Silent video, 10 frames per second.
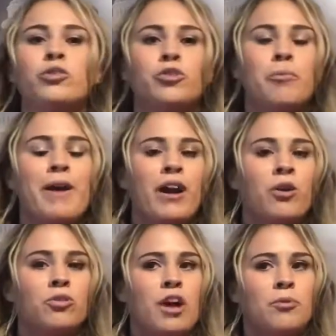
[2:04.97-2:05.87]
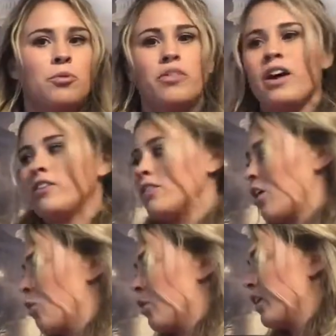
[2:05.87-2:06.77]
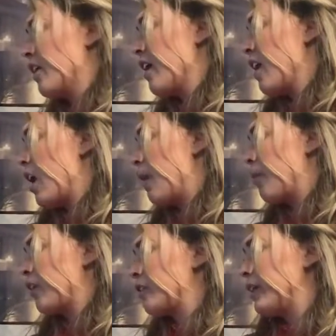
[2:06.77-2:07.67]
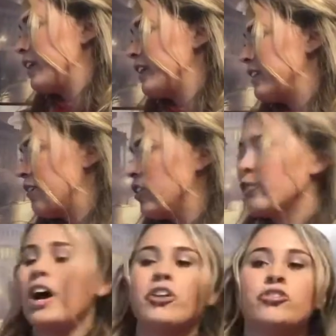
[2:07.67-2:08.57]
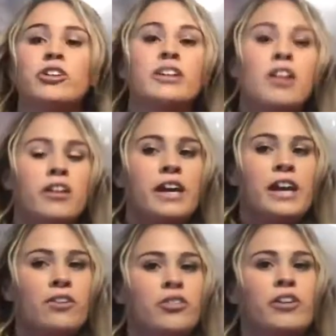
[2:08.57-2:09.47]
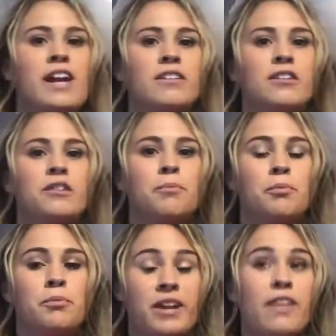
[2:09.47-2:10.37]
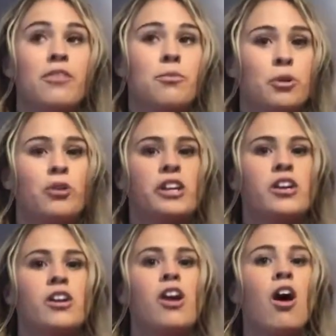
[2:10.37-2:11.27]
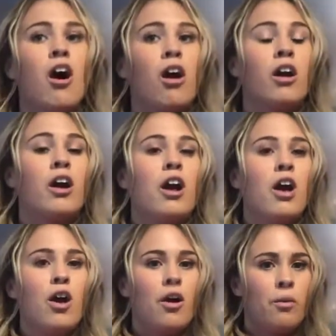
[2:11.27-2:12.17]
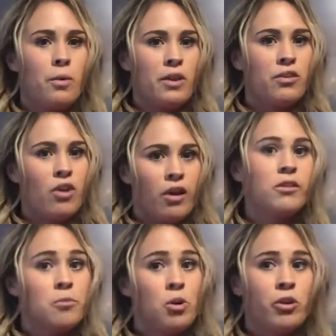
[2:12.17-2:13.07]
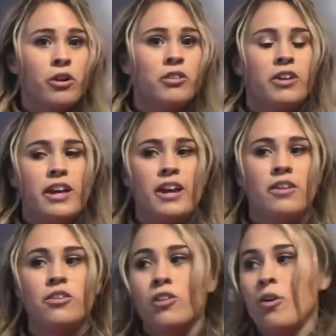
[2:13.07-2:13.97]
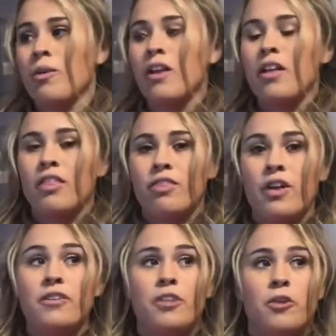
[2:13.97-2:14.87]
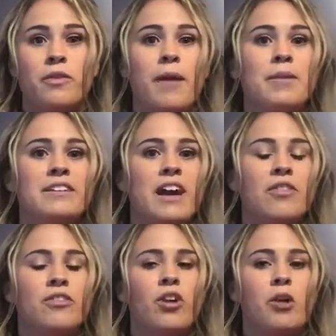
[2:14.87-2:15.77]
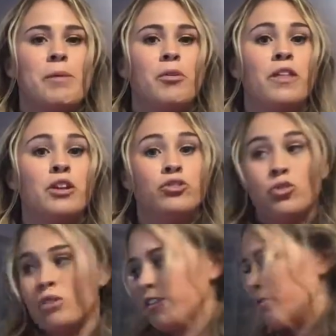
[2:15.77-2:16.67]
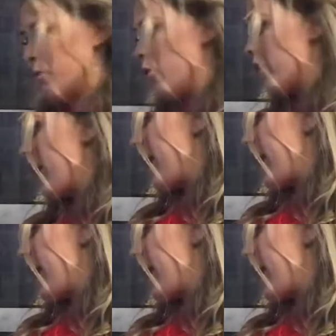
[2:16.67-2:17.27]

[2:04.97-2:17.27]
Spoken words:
to tobaccostopswithus.org, approximately 7,300 lung cancer deaths per year are with non-smokers, again, so that many deaths are people that do not smoke,